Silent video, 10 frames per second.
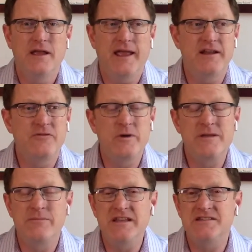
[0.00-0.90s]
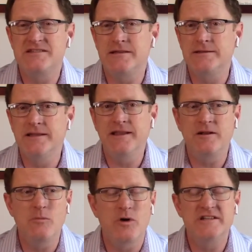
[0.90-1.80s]
And if we can be just a
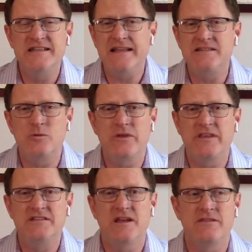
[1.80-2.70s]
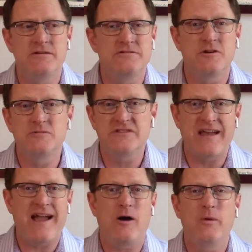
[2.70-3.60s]
little more gentle with each other in terms of
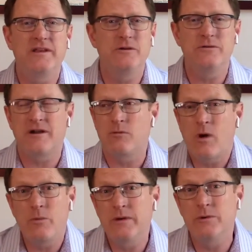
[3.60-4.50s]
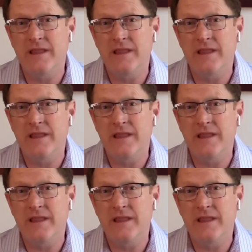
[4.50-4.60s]
how we do that or what we would